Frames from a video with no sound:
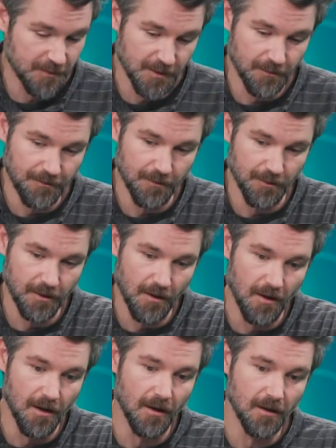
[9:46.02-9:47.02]
So if you
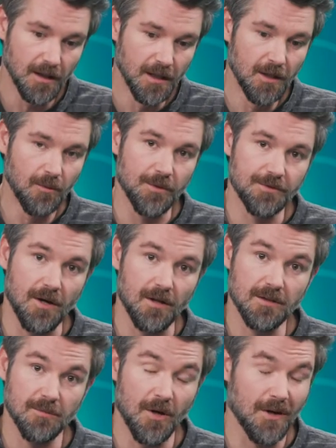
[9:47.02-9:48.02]
recall, we
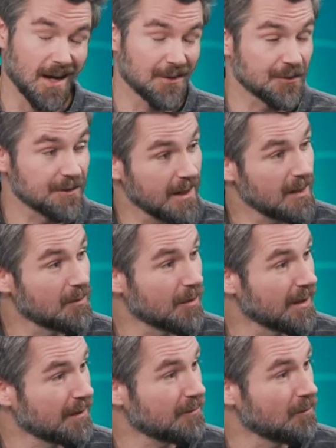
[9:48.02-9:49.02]
talked about Azure
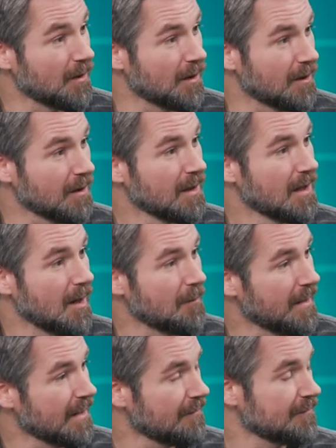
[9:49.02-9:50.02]
Databricks, where I
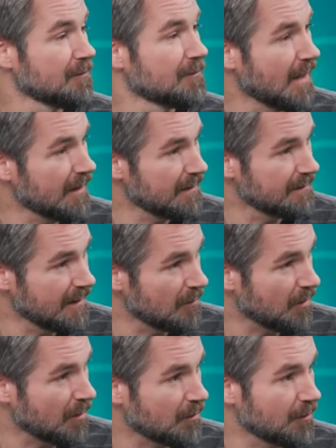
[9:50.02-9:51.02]
might have some data
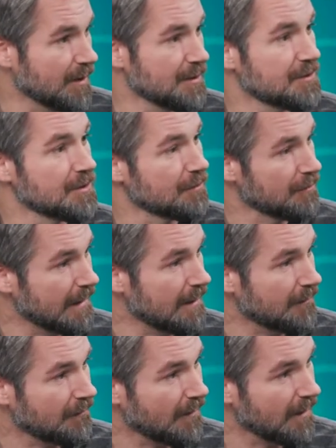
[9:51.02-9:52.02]
preparation or
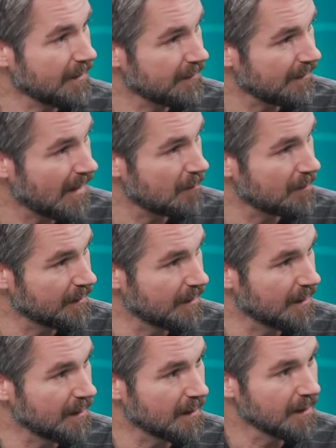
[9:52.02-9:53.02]
data science
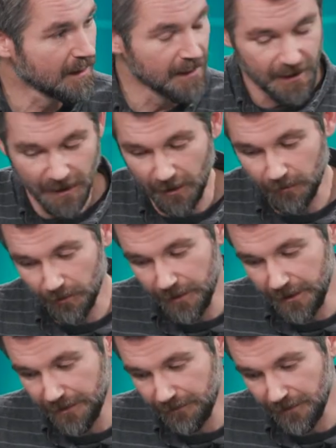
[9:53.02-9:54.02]
happening.
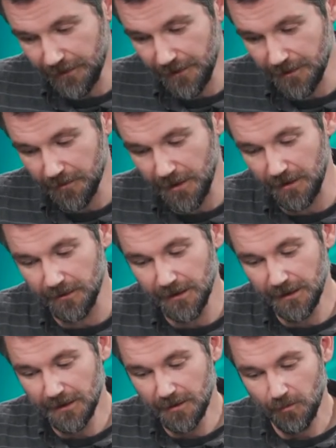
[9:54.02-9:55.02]
Really, if we think about
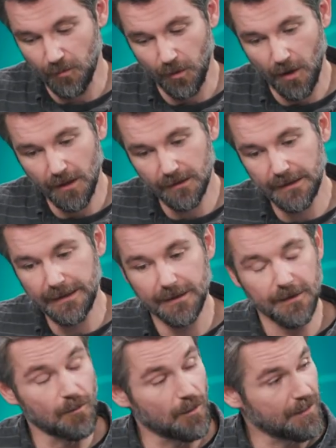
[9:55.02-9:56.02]
broadly in
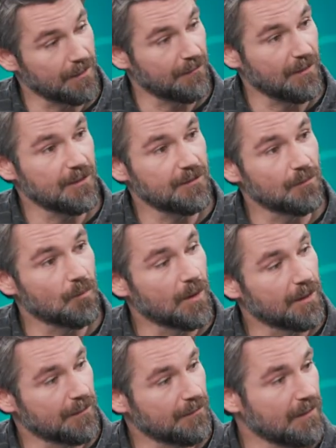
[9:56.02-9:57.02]
an organization,
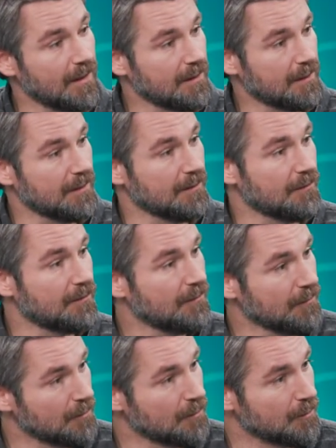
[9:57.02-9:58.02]
where is data
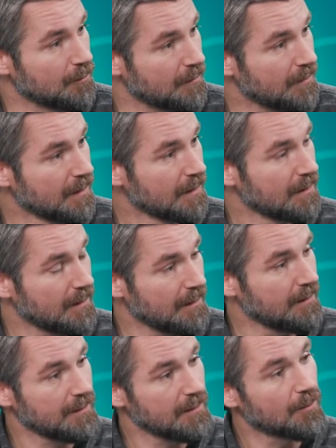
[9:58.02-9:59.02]
consumed?
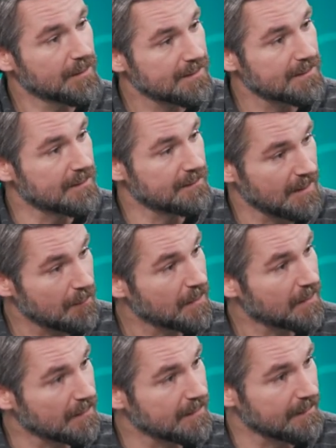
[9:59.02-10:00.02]
It's
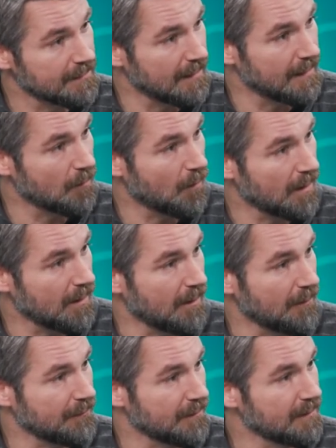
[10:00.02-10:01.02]
typically the data
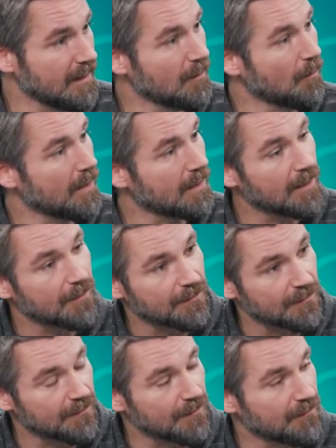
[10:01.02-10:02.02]
warehouse. The data
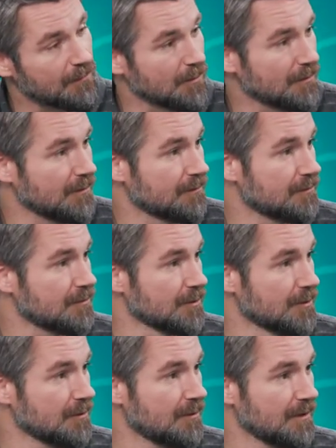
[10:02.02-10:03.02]
warehouse is the source of
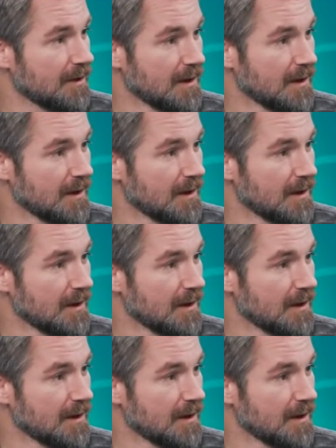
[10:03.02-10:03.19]
truth.